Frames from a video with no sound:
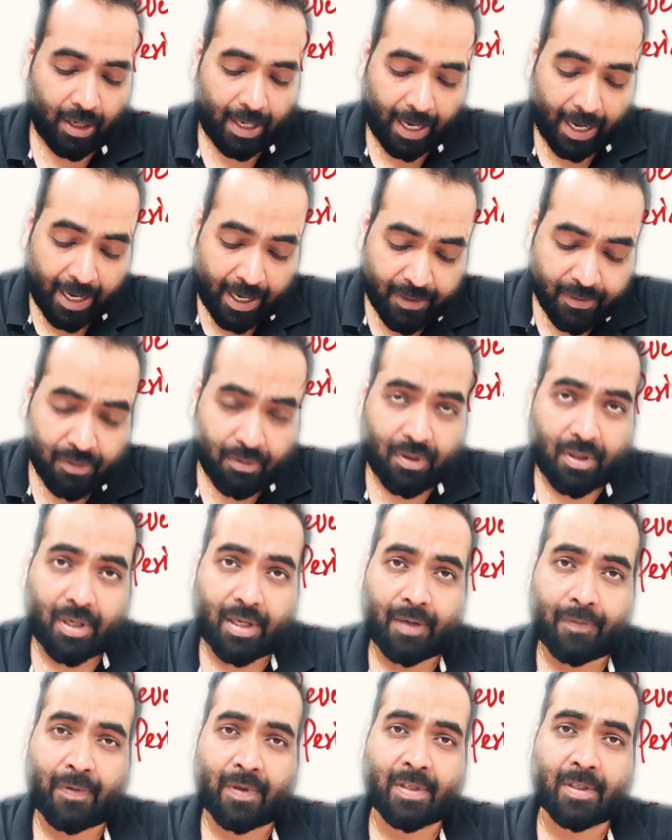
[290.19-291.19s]
As on
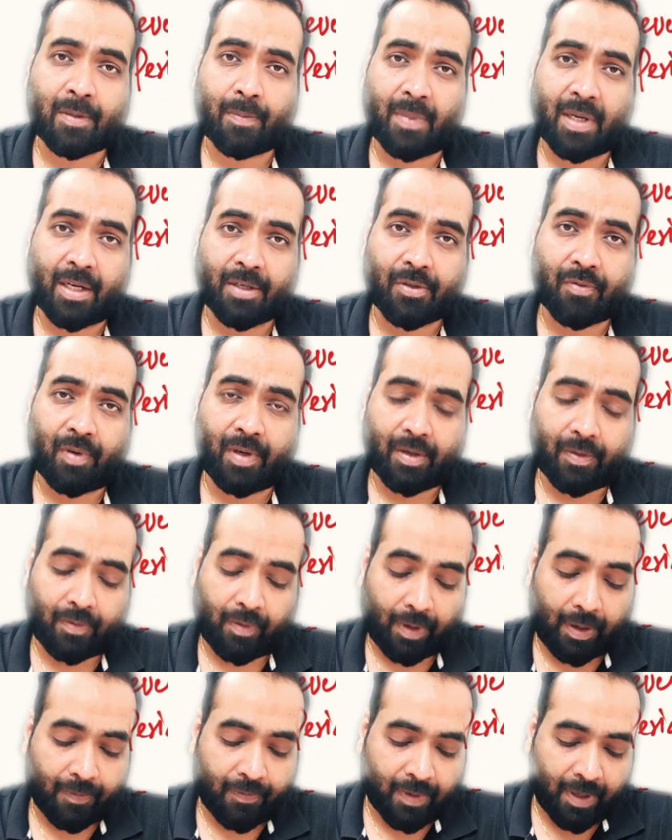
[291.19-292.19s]
31st March
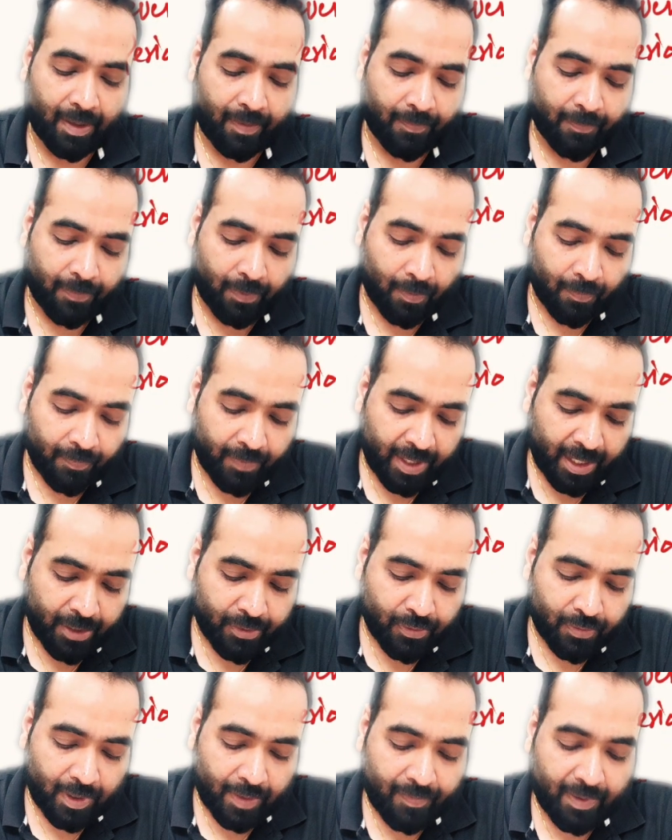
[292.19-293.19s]
2025, from where
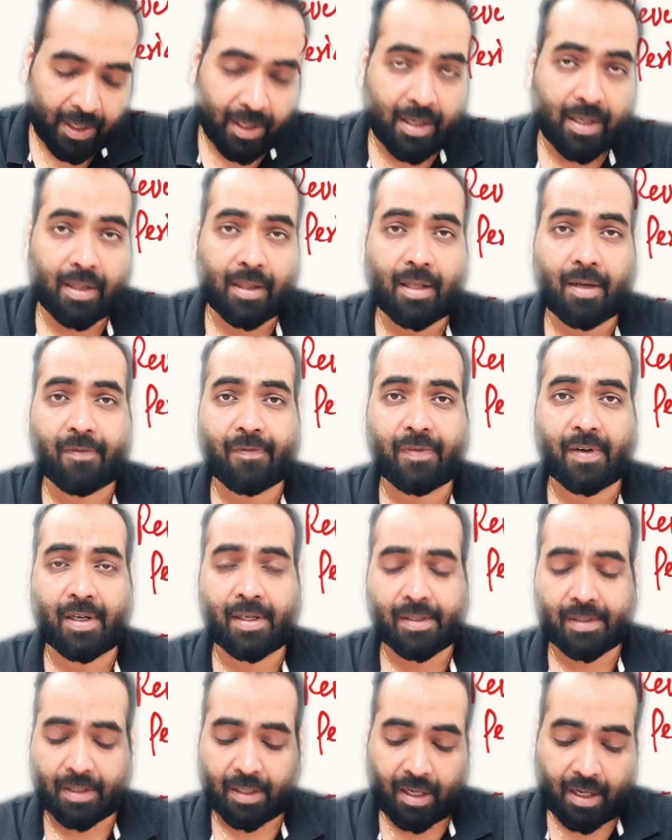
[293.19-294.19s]
you have taken the
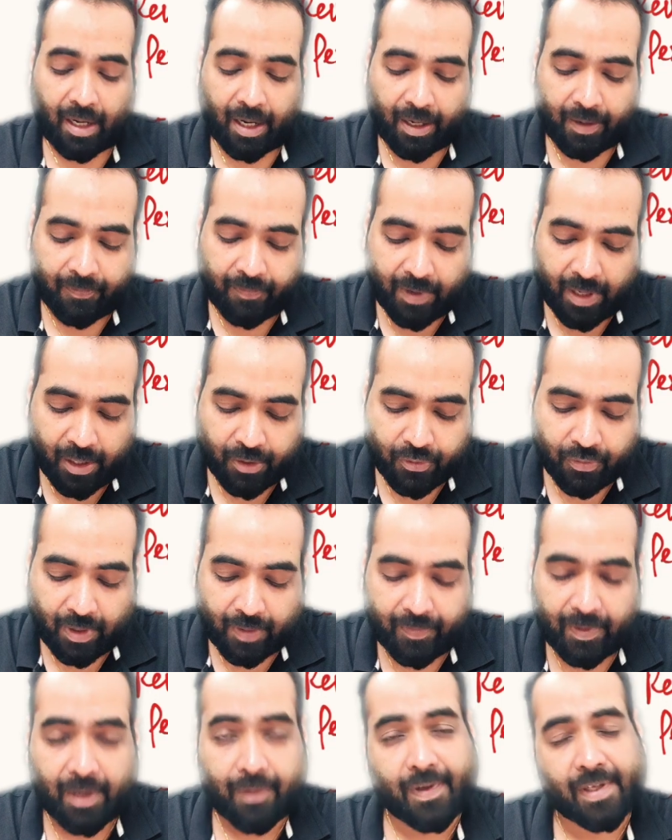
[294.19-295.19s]
funds and where you
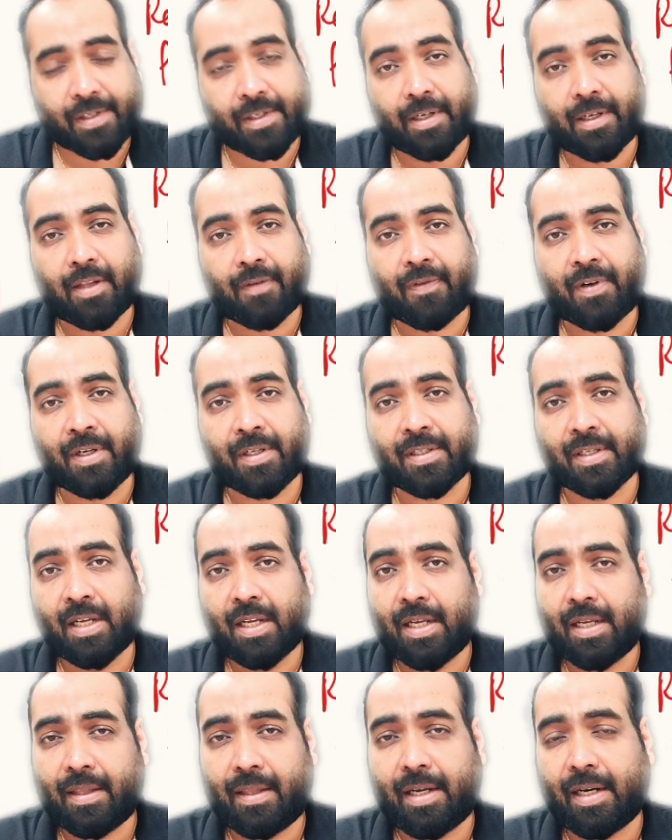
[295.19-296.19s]
have invested the funds,
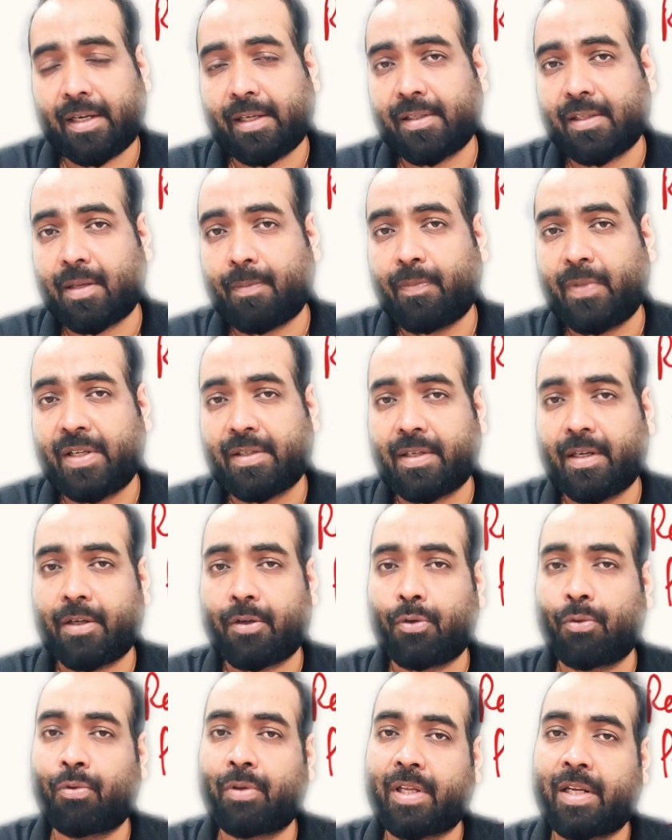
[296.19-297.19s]
that is the basic
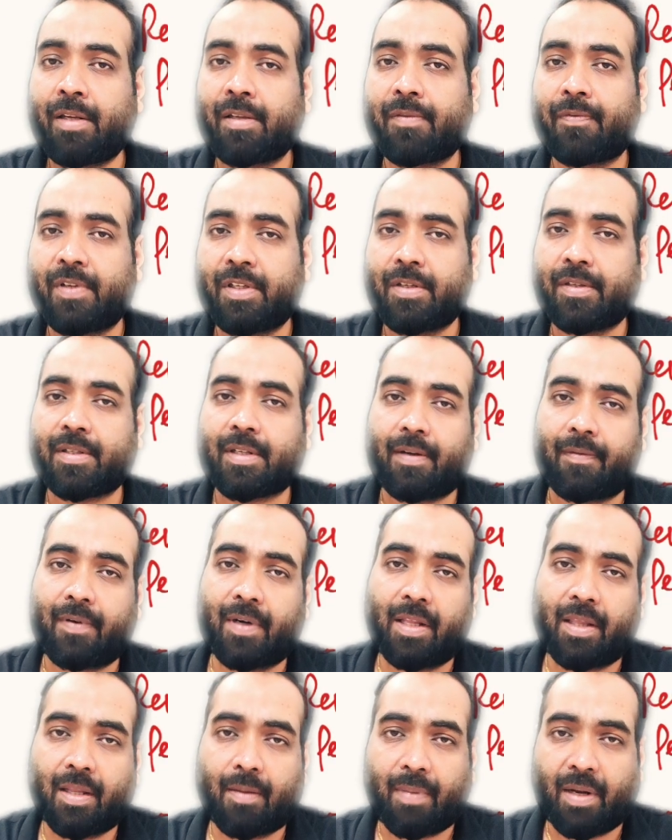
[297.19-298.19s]
two things which is
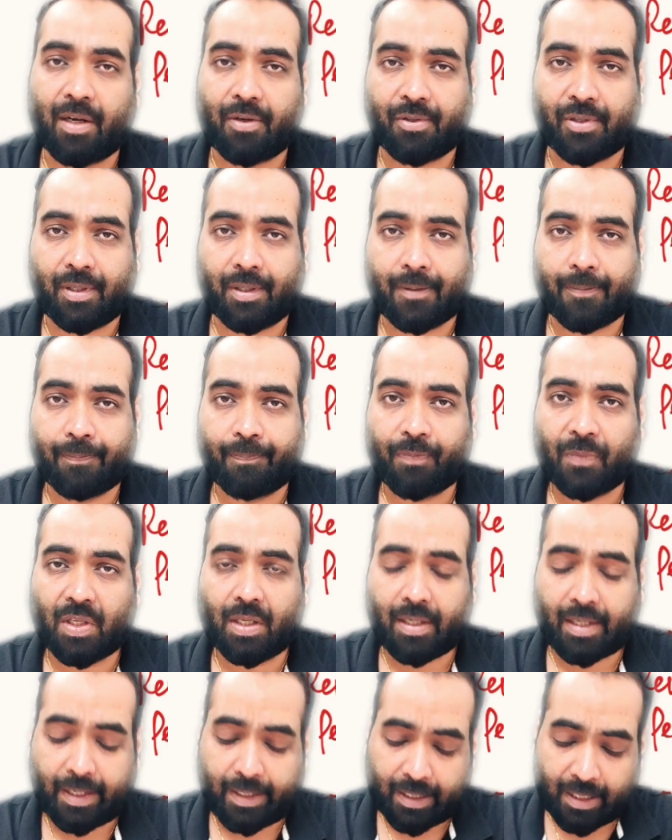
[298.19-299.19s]
covered in the balance sheet,
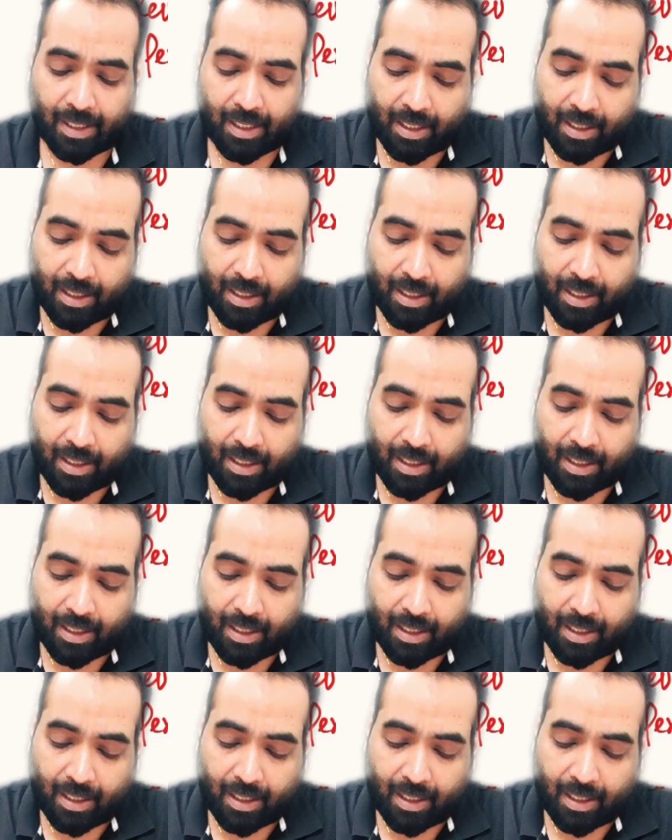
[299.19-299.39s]
right?